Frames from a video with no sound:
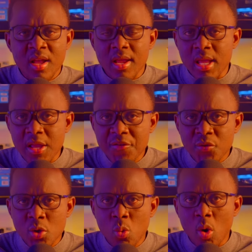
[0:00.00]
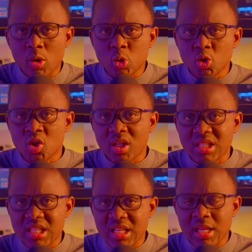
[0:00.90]
If you want to
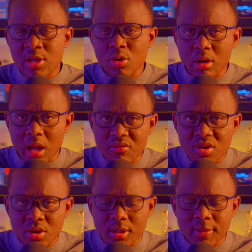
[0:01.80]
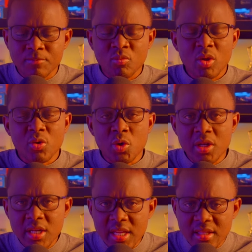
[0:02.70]
succeed in your career, you
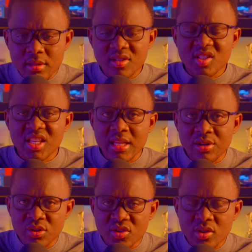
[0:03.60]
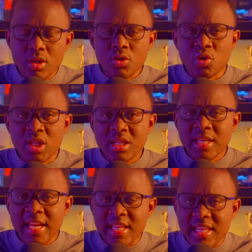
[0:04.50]
need skills, you need
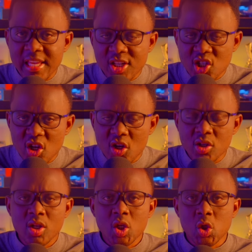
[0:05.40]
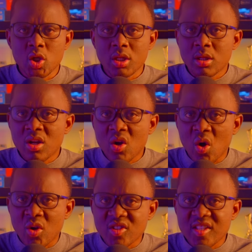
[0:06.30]
dedication, you need
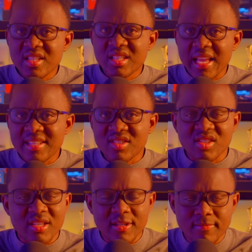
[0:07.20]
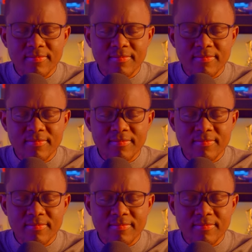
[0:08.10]
consistency.